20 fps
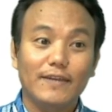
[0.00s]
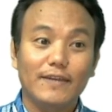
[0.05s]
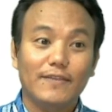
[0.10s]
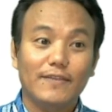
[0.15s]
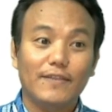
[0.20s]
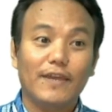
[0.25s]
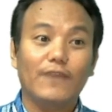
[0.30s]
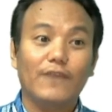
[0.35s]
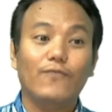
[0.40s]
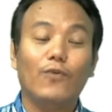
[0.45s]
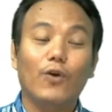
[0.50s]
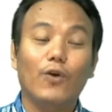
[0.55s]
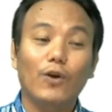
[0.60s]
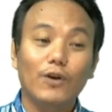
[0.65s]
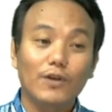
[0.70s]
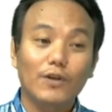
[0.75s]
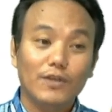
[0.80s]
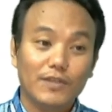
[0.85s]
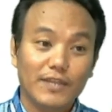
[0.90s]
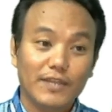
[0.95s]
therefore
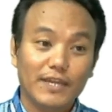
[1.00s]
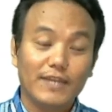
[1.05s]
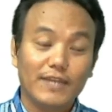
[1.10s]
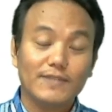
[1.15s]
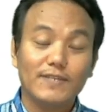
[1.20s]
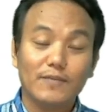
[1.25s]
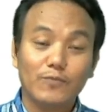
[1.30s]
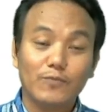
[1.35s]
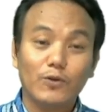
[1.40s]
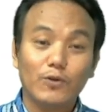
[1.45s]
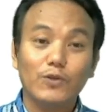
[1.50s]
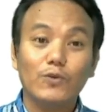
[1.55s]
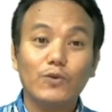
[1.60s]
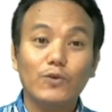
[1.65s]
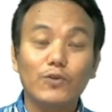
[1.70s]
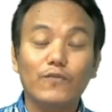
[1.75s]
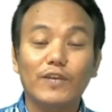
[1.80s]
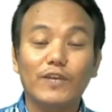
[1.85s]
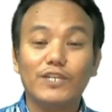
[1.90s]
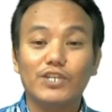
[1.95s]
they can support good
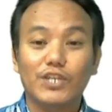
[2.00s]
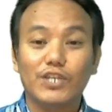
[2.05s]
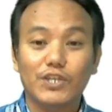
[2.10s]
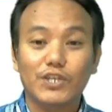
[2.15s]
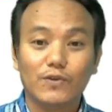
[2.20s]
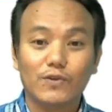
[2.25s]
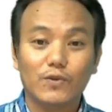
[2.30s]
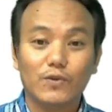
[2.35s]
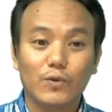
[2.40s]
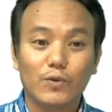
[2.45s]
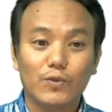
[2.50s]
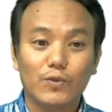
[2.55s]
vegetation growth,